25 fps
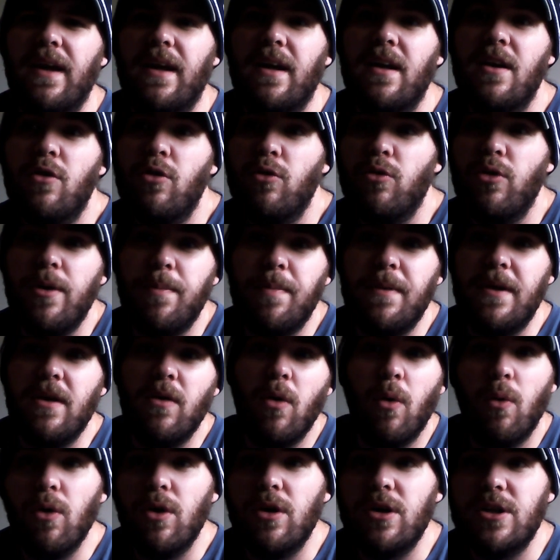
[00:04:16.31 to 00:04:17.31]
like
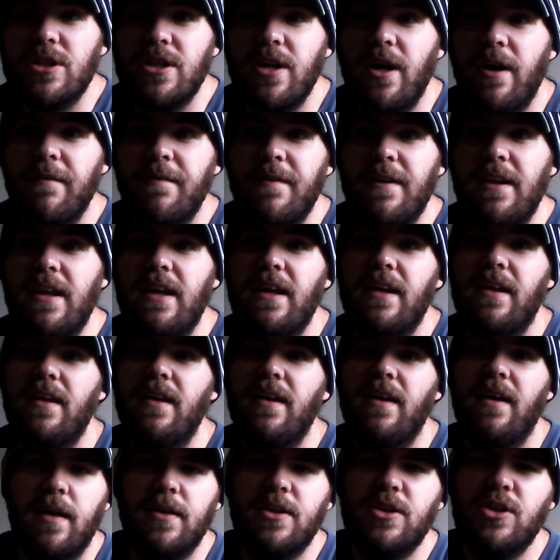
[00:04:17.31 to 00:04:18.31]
creepy horror stuff in it.